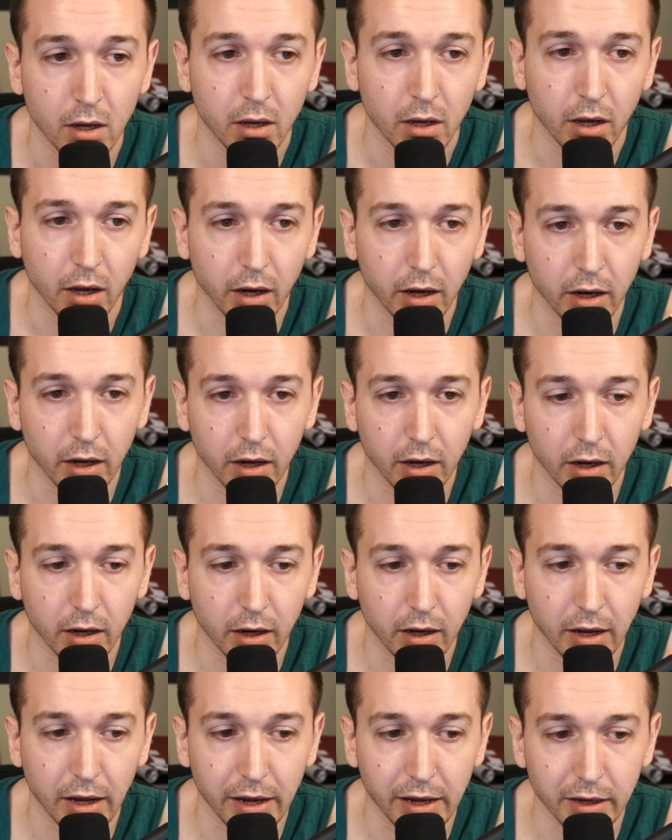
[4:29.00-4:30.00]

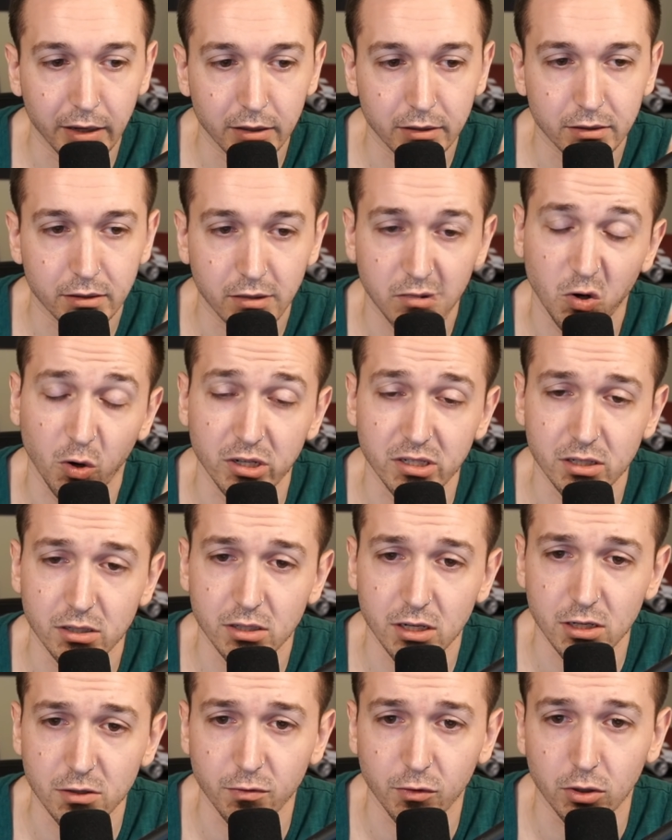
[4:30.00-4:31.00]
And quite
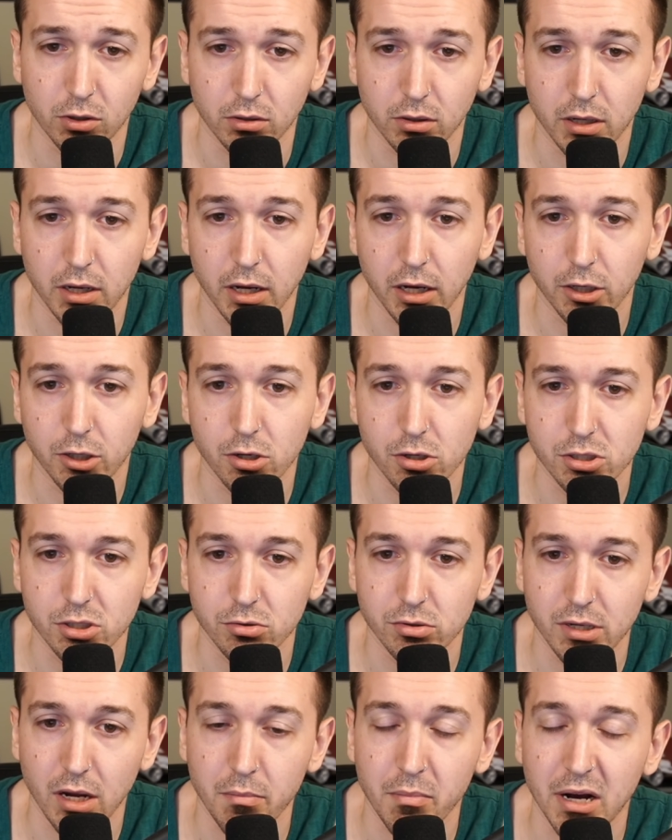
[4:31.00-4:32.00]
successful.
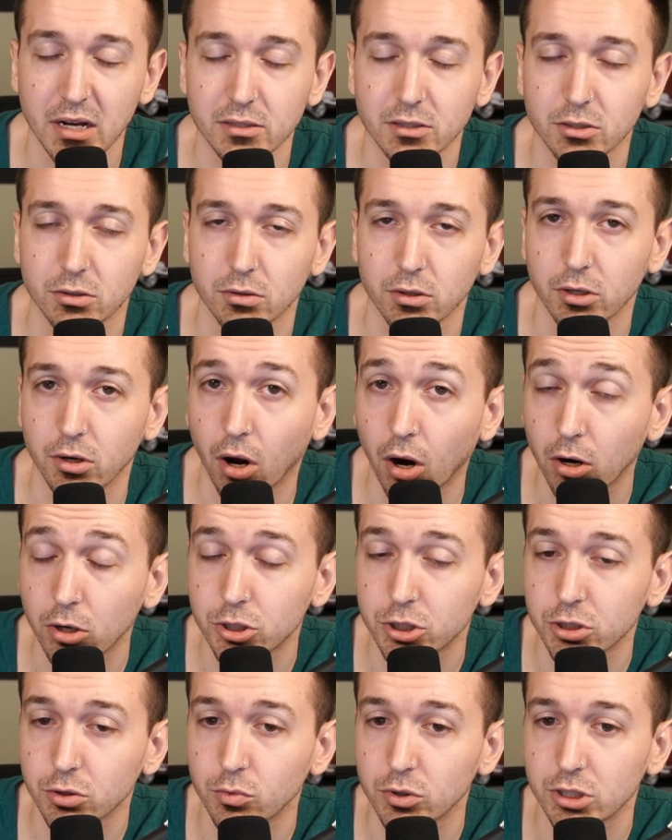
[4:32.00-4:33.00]
Cookser, Dead Monster, and
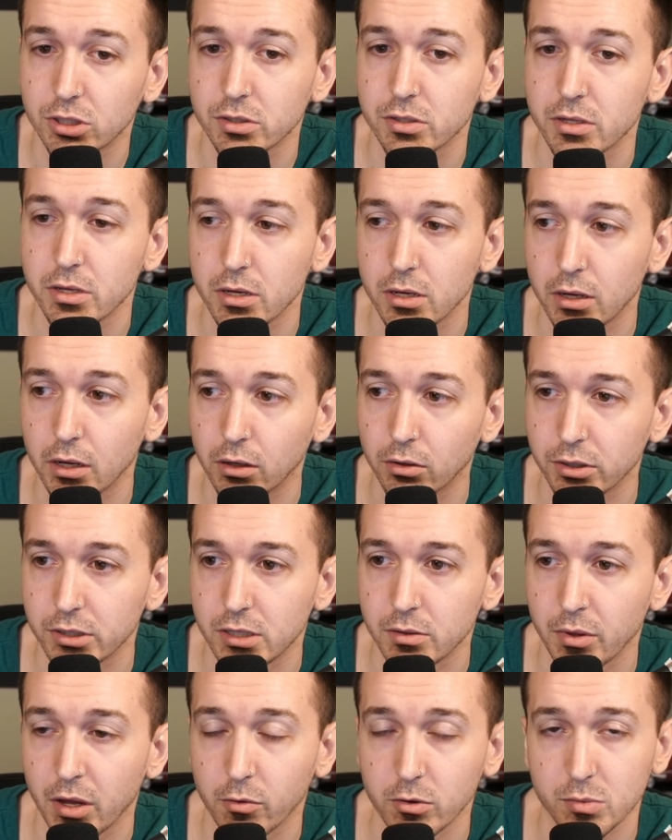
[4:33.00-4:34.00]
Arju, which is the Italy
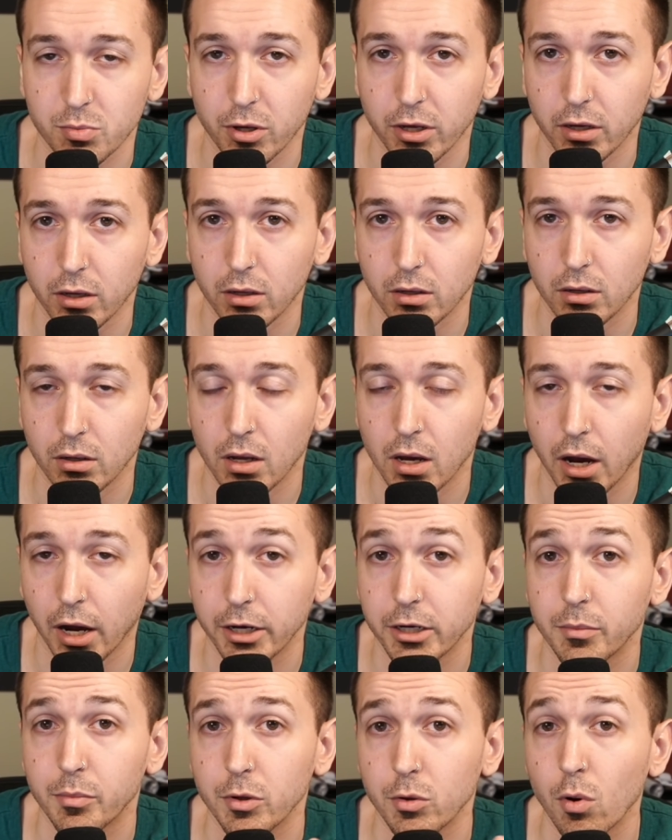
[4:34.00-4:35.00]
team that was playing in
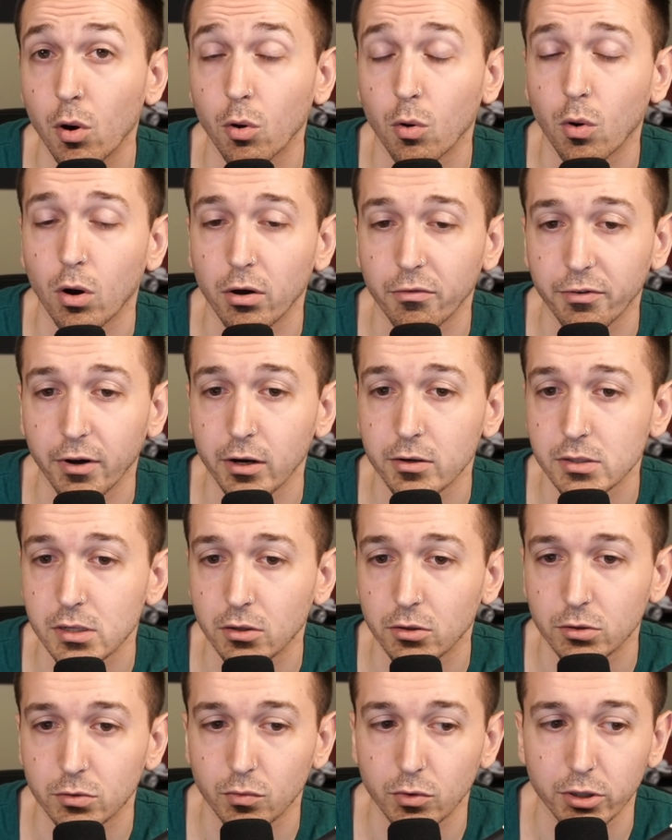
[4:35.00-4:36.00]
IWO qualifiers that
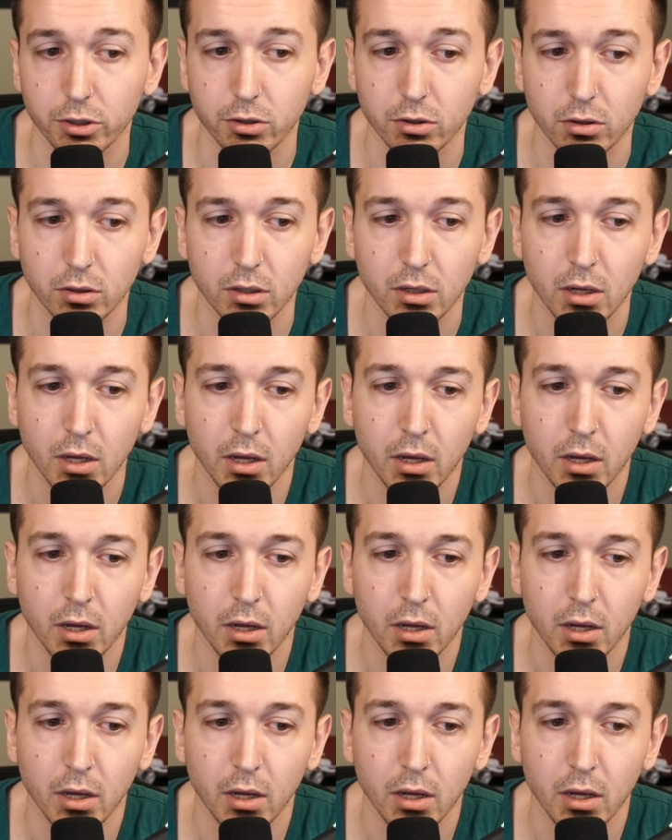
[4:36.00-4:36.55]
looked really good.